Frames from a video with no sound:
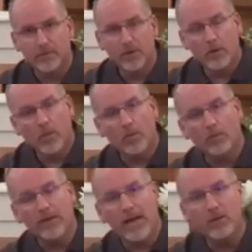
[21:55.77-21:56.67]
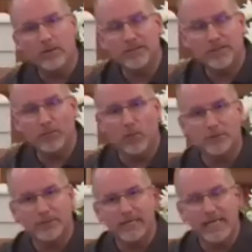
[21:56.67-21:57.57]
Well, now we see
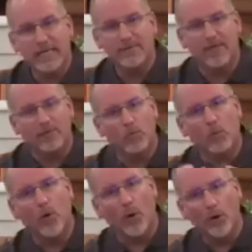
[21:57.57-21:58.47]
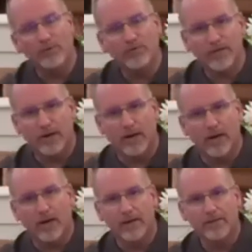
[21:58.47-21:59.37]
once again that the word of
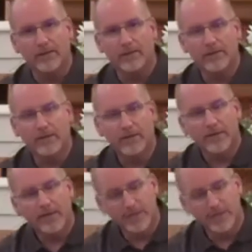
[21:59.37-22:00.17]
God is